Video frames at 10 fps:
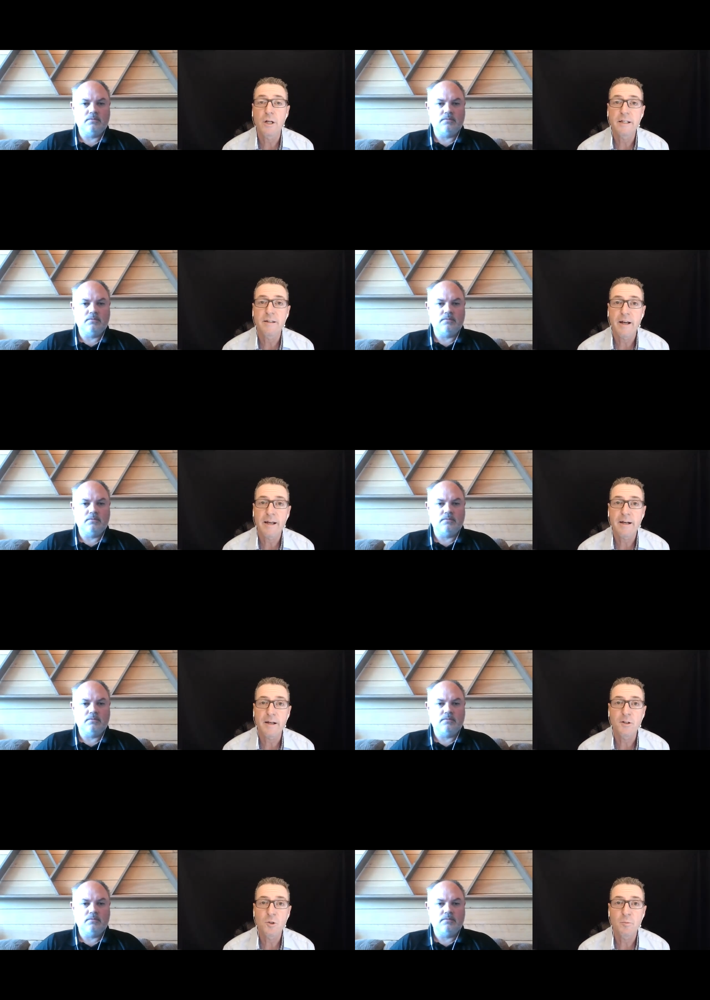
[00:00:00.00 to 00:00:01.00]

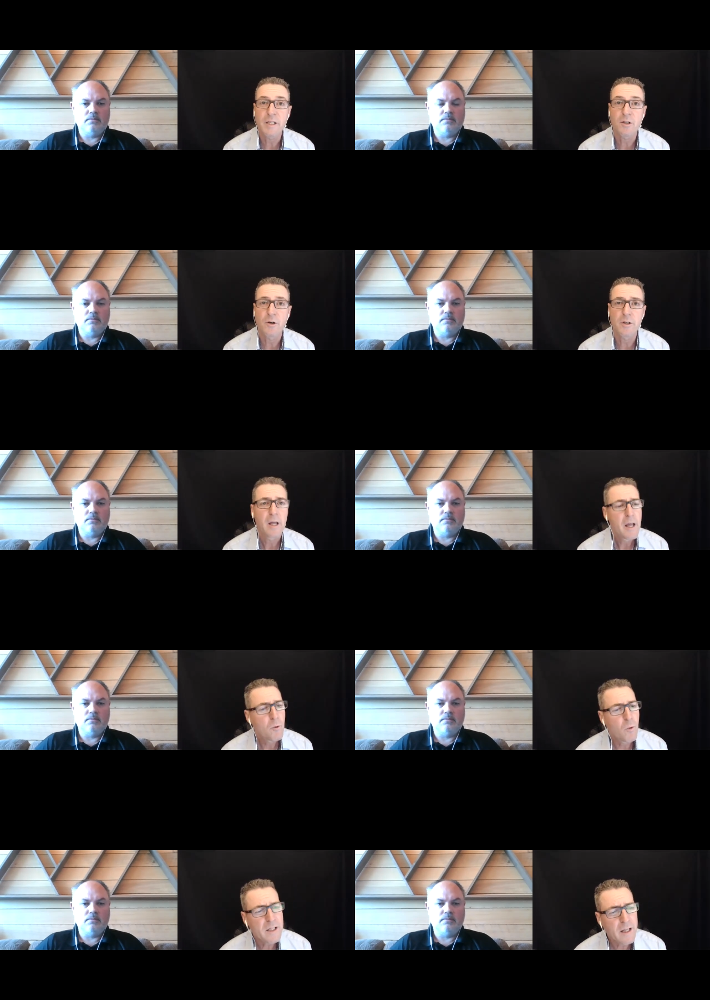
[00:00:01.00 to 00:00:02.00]
Speaker 1: l'Ether et du Bitcoin.
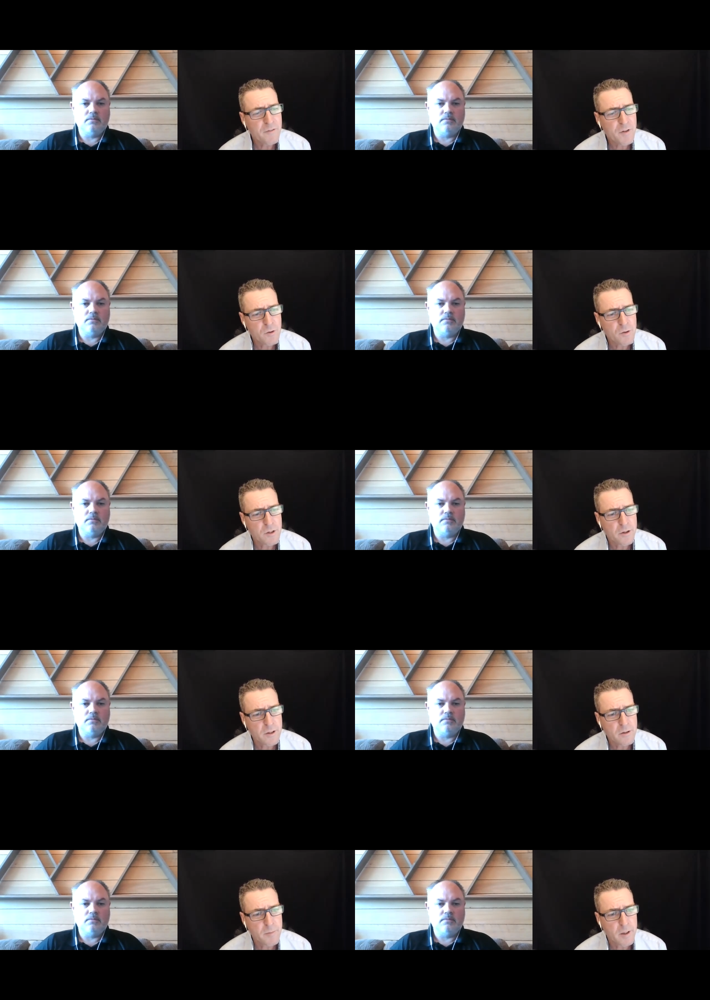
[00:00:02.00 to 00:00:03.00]
When have you
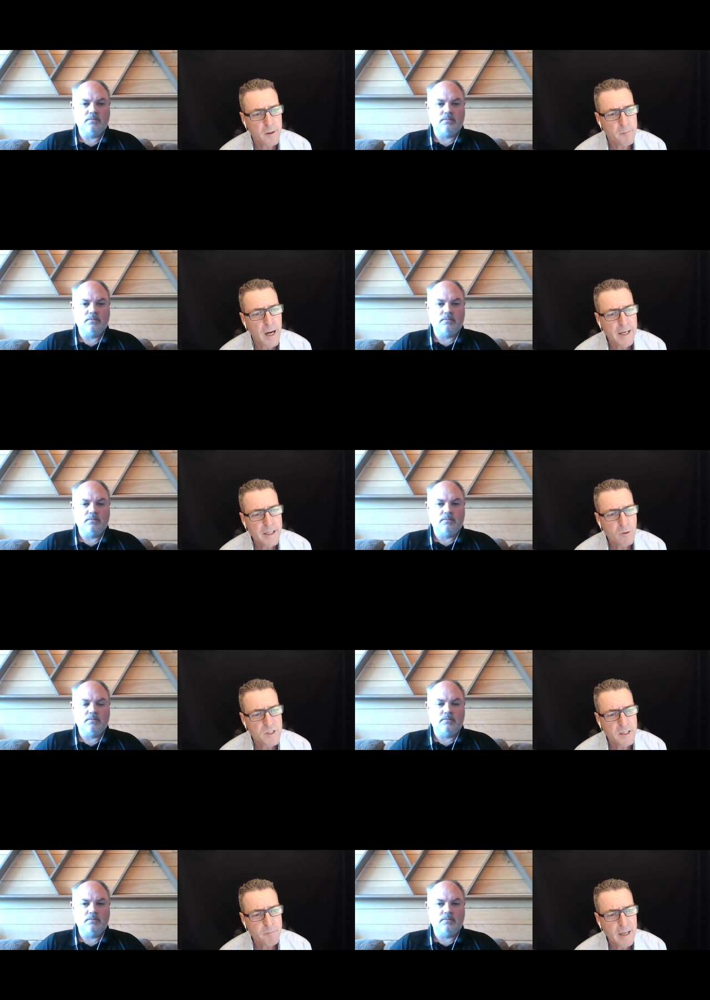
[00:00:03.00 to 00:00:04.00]
started mining?
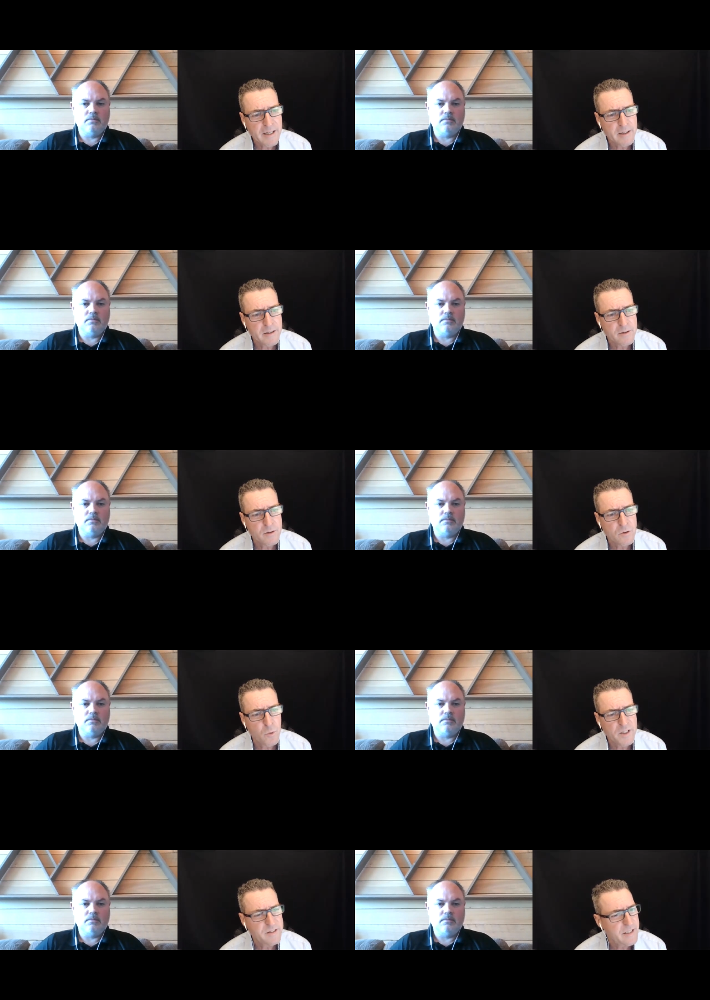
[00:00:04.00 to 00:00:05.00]
Was it back in
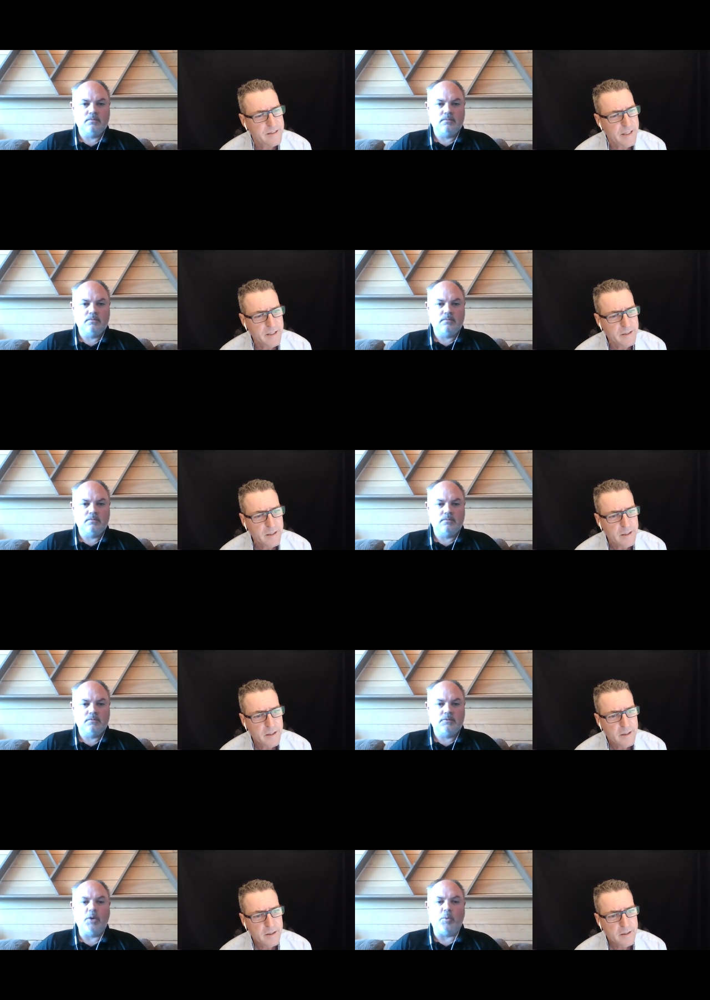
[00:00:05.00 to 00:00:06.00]
2016?
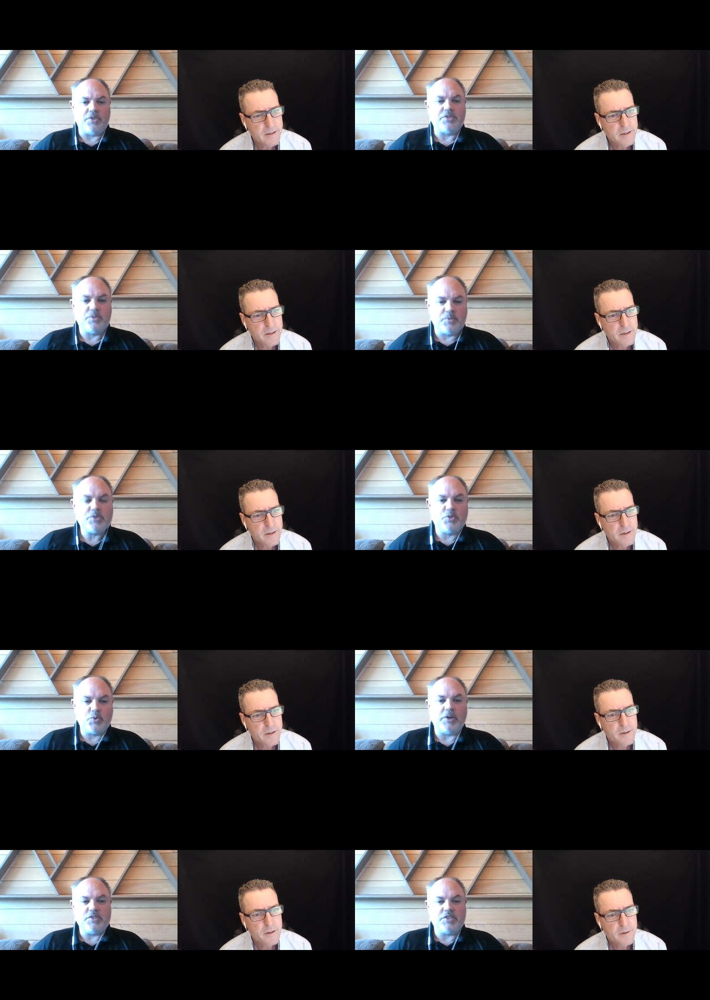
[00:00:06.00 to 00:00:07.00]
Speaker 2: It was
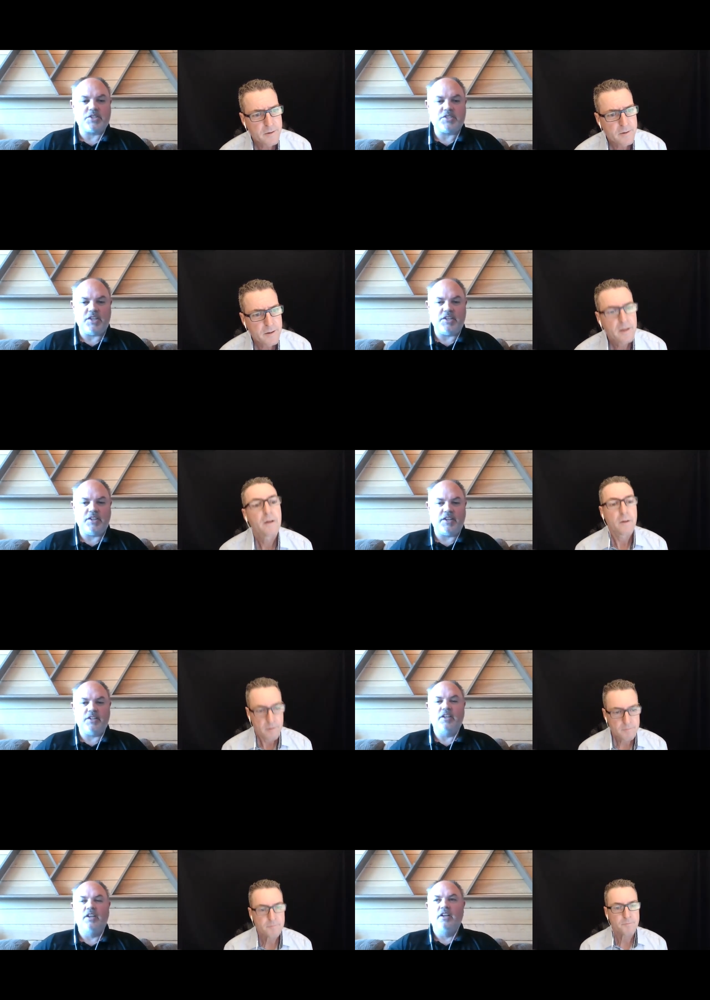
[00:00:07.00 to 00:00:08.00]
2016.
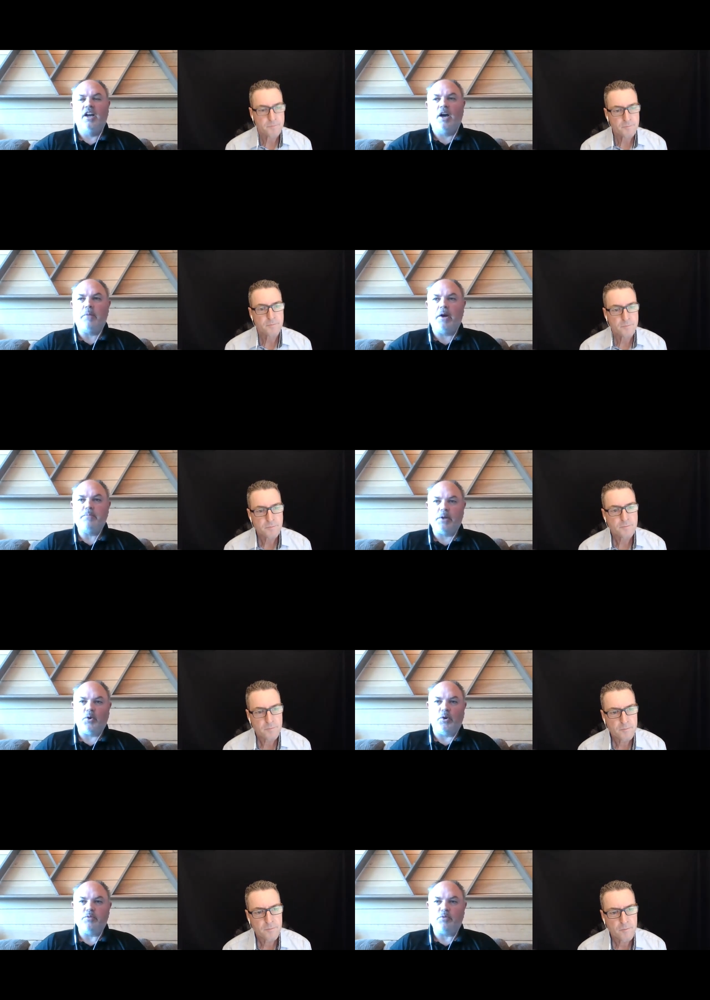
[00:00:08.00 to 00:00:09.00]
And I mined
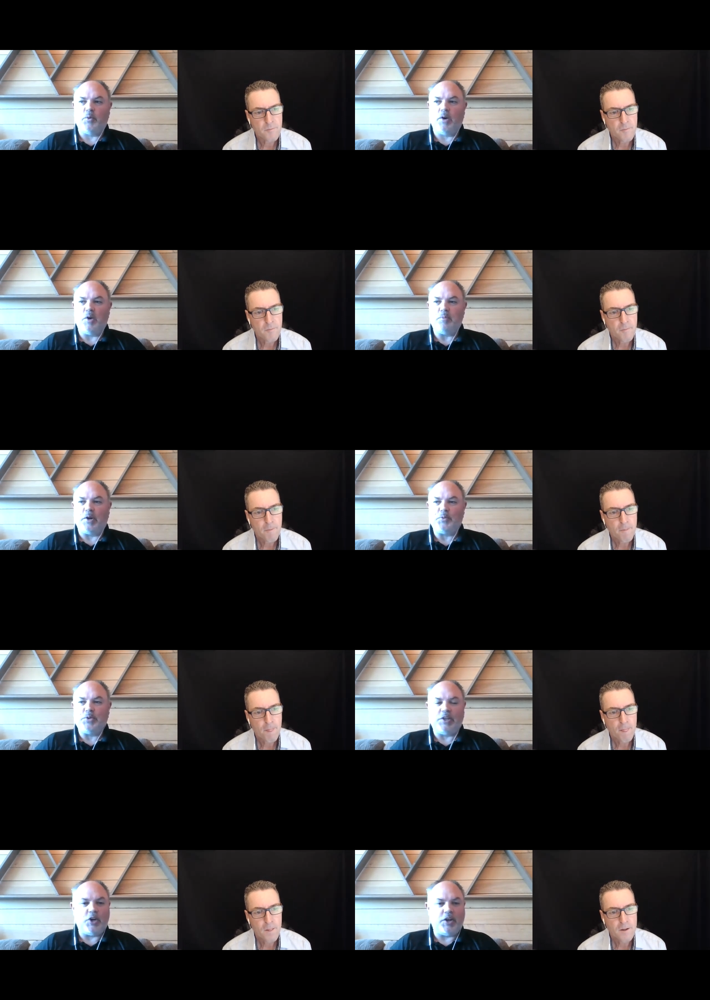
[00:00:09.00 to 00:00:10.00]
Bitcoin for a while, but I
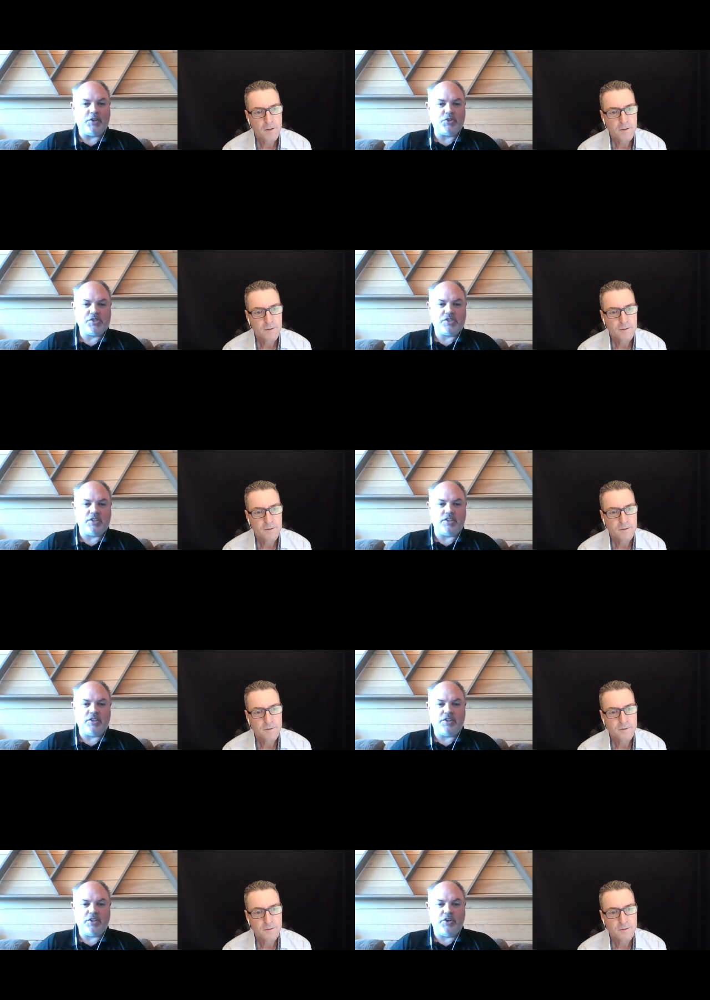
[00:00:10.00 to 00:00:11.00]
really got interested in
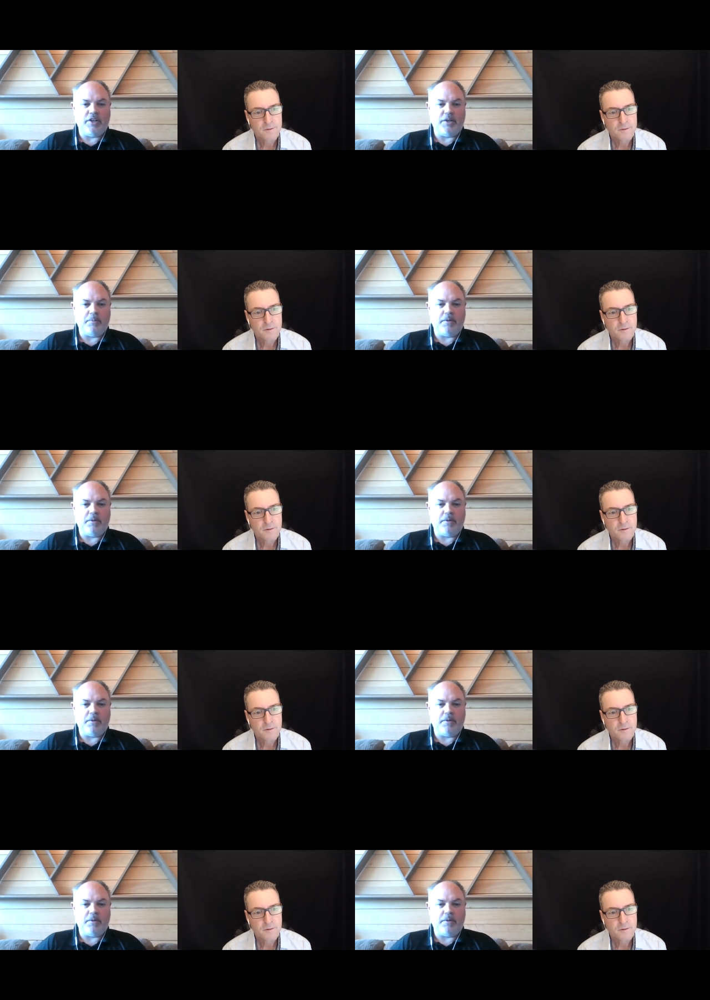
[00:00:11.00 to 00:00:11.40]
Ethereum